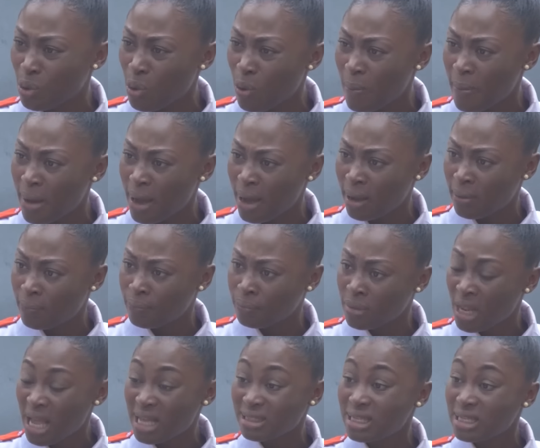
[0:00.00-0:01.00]
Ugoma.
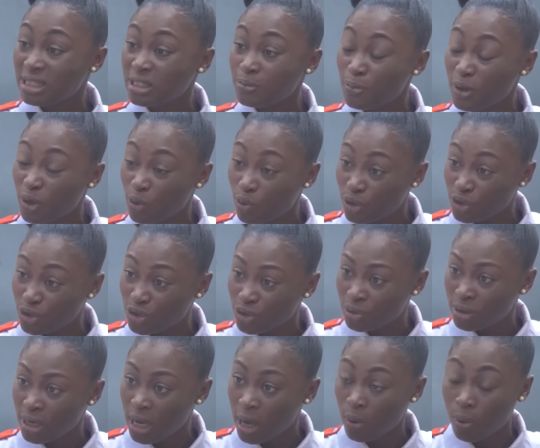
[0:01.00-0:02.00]
As I speak with you
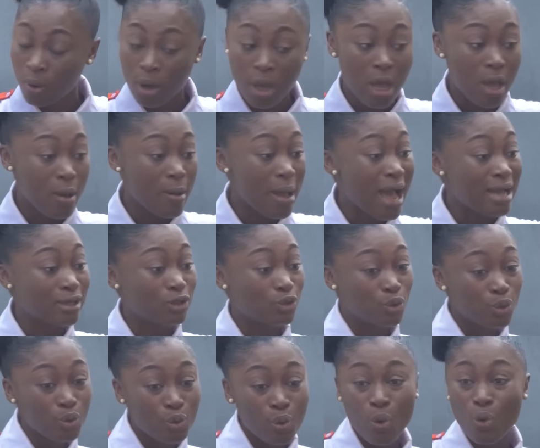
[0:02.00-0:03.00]
now,
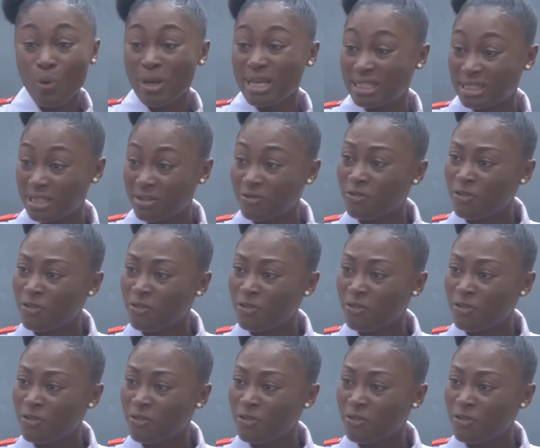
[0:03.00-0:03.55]
Adugo is in